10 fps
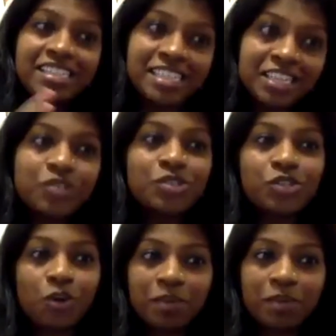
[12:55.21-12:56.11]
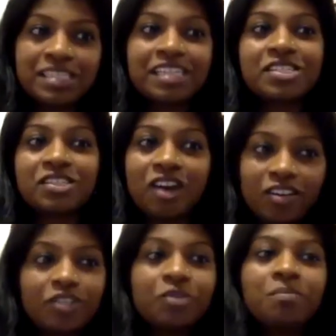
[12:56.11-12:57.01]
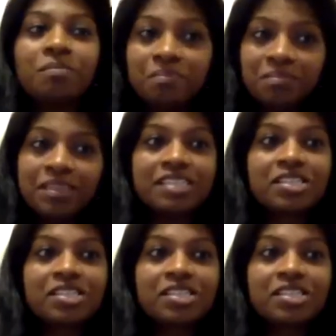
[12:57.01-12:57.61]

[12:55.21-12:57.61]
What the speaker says: They stick to topics that's not going